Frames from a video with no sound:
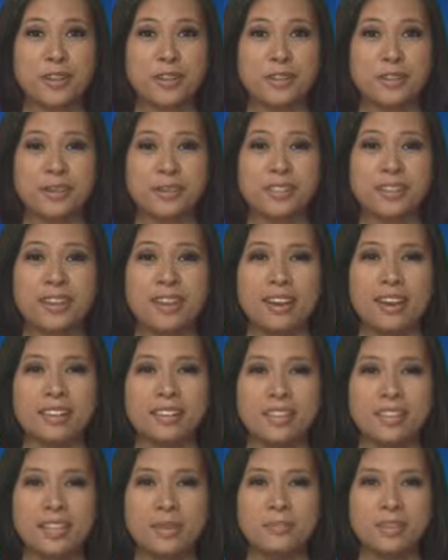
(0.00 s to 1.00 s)
News. A
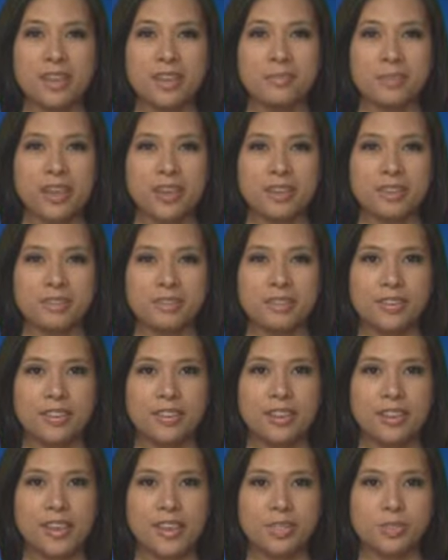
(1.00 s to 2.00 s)
team led by
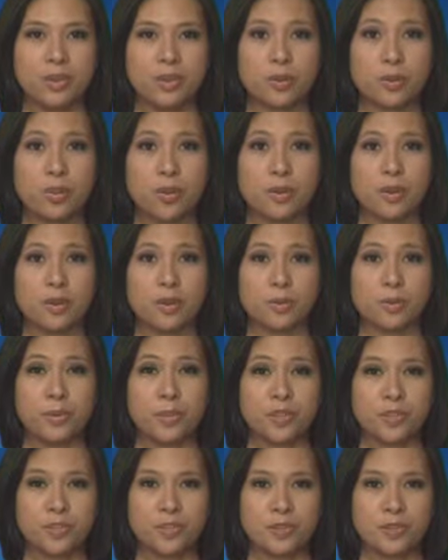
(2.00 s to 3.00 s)
Nvidia has been awarded a
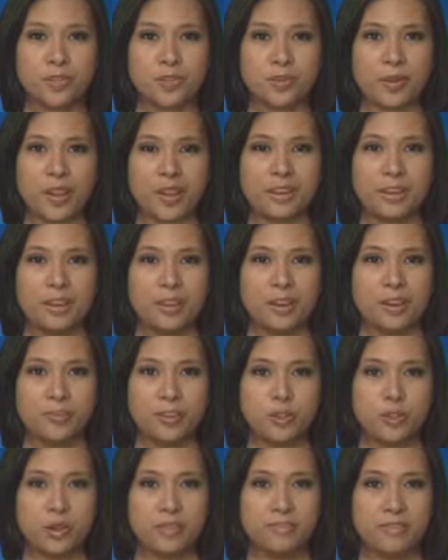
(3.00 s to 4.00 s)
research grant
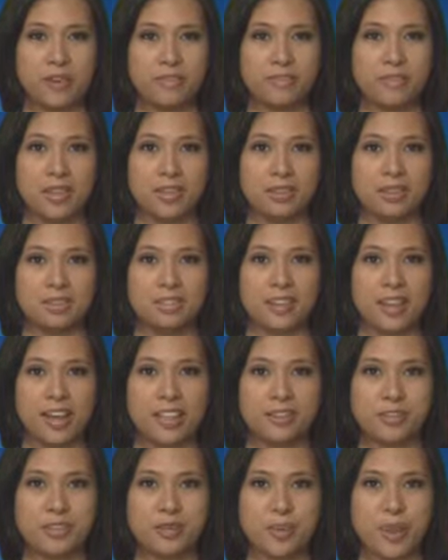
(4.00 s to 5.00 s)
of $25 million
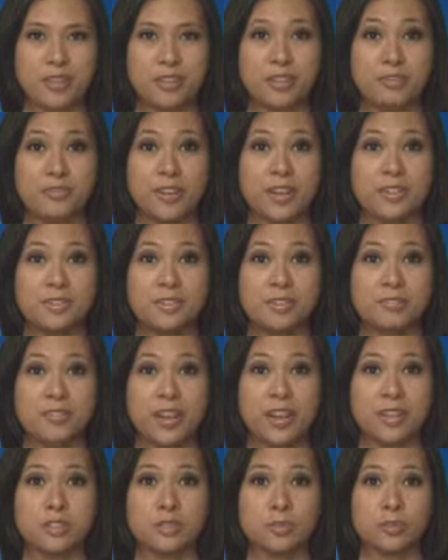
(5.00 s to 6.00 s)
by the Defense
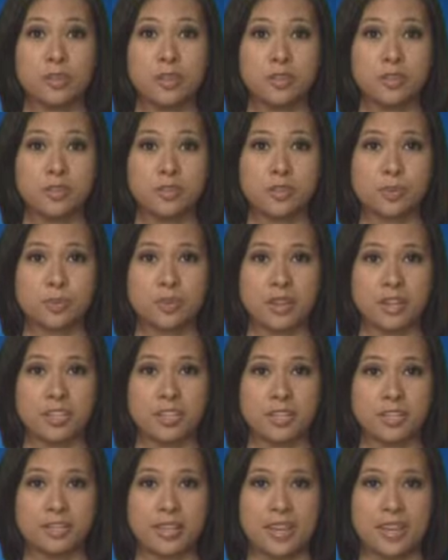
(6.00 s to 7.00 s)
Advanced Research
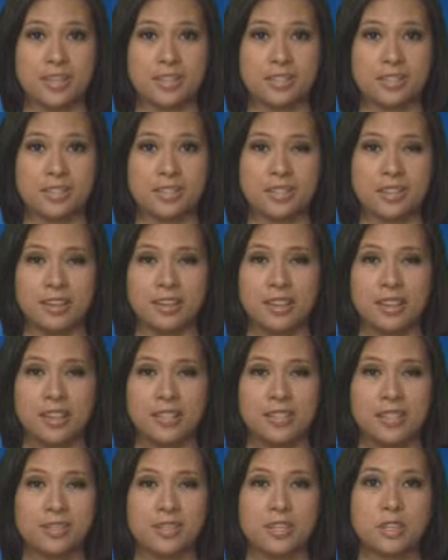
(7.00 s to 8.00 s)
Projects Agency.
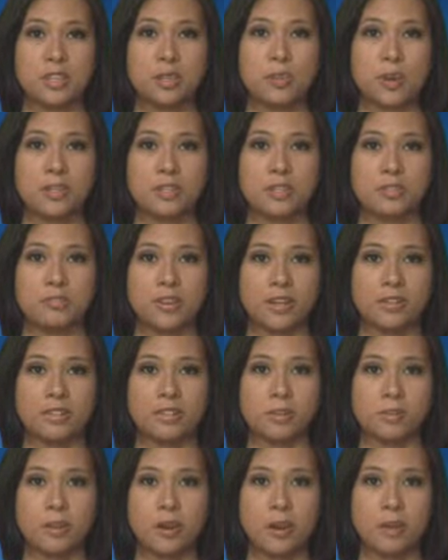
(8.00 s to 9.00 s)
That's the U.S.
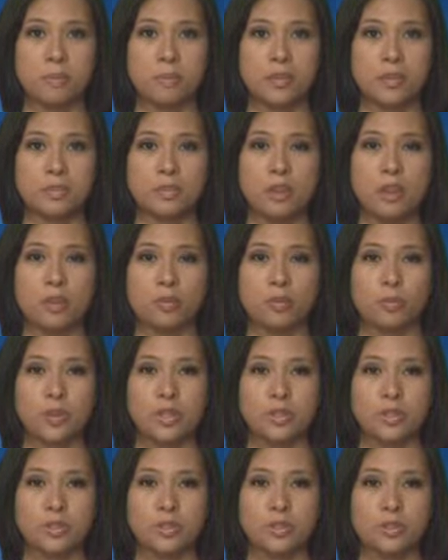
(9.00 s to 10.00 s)
Defense Department's
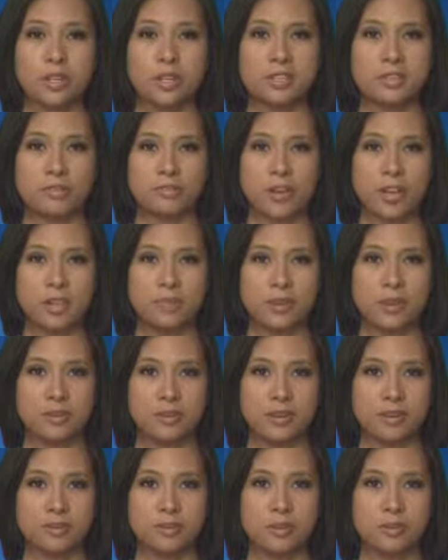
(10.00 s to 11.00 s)
research and
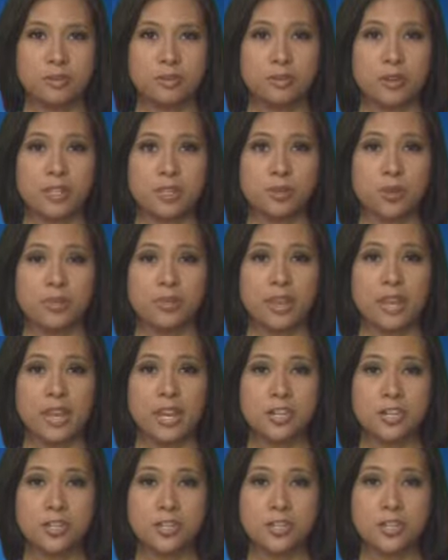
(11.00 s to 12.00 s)
development arm to address what the
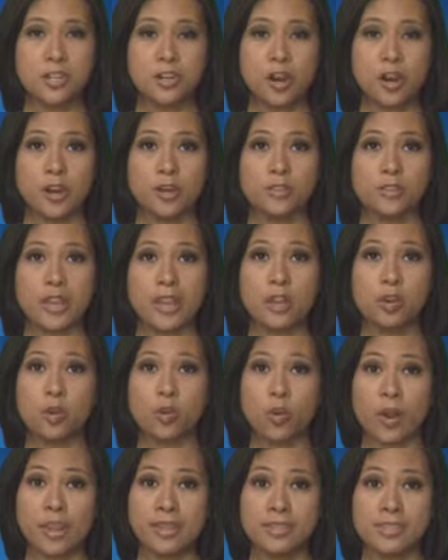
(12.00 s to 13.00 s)
agency calls a
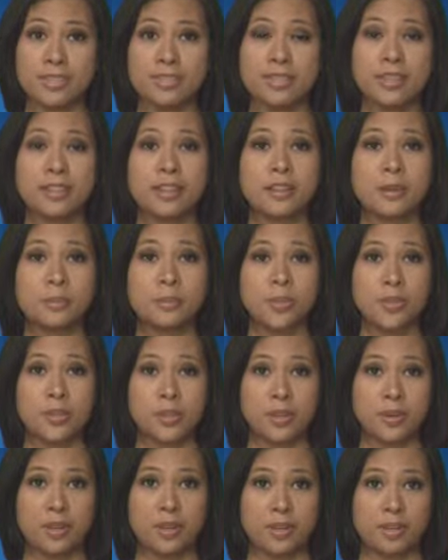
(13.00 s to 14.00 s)
crisis in
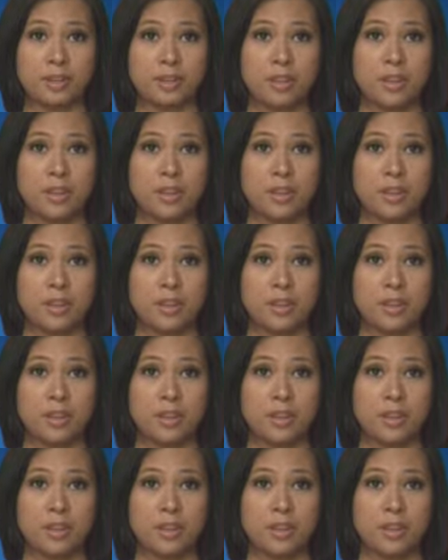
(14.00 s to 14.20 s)
computing.